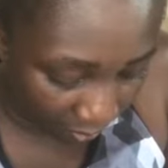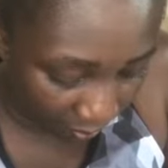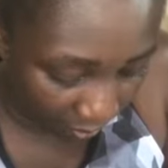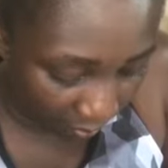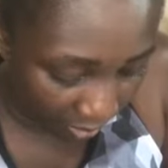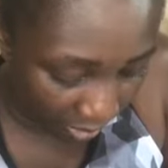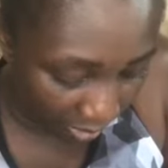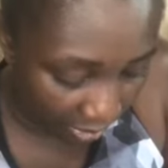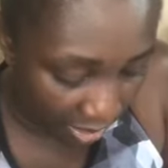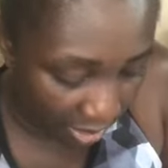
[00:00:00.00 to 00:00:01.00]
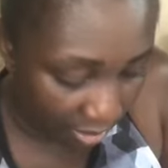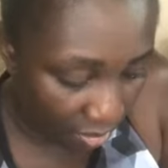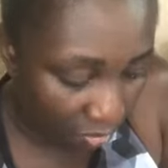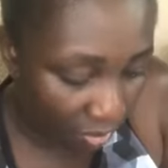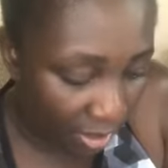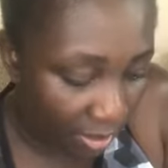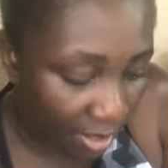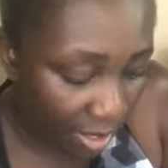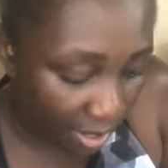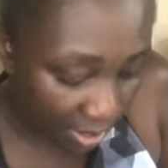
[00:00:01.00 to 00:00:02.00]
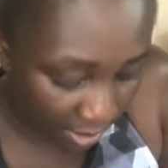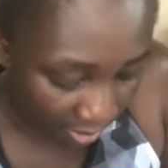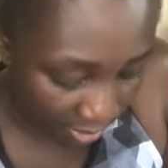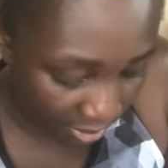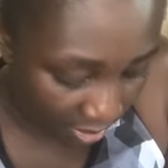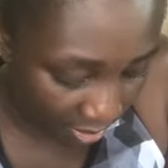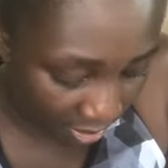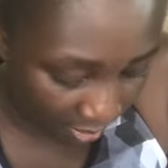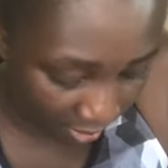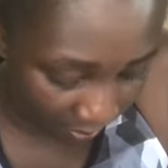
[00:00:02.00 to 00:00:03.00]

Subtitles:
we will kickstart straight into the discussion.